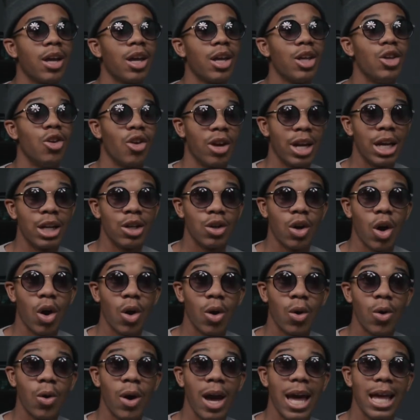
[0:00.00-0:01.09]
your end
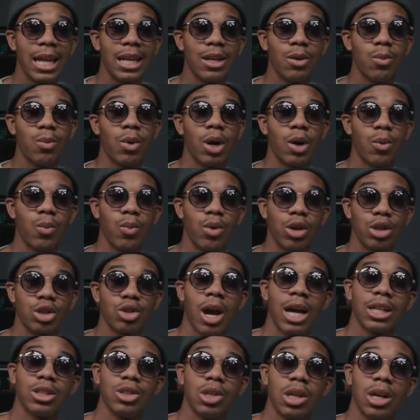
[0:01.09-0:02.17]
goal and what we're
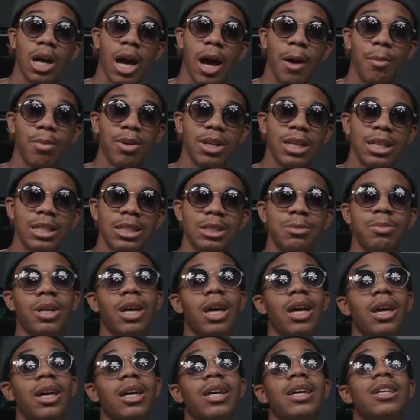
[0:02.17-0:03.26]
trying to accomplish,
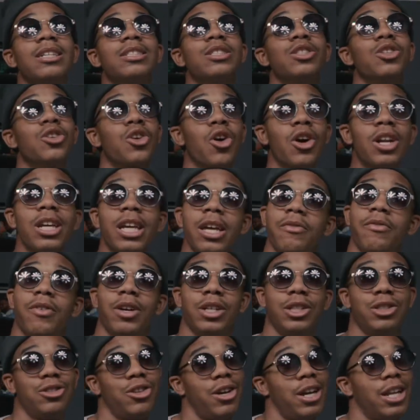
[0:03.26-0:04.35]
because you're gonna get
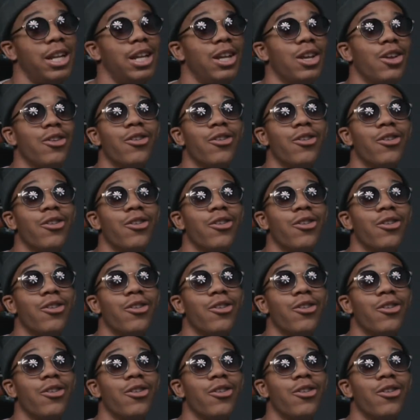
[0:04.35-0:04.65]
frustrated.